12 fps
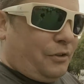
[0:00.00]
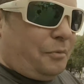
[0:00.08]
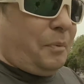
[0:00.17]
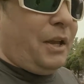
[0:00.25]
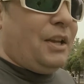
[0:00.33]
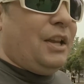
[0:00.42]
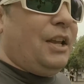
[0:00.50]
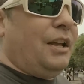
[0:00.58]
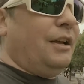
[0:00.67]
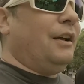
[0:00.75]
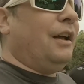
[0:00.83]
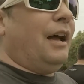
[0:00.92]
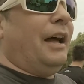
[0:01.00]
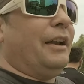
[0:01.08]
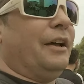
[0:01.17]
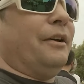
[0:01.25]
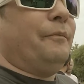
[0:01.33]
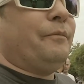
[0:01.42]
it's appeared here.
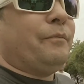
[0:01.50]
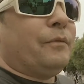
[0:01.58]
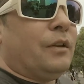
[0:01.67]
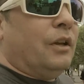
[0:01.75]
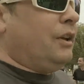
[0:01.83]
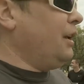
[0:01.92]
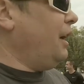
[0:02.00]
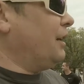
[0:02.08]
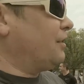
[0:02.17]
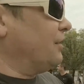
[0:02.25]
And uh, yeah,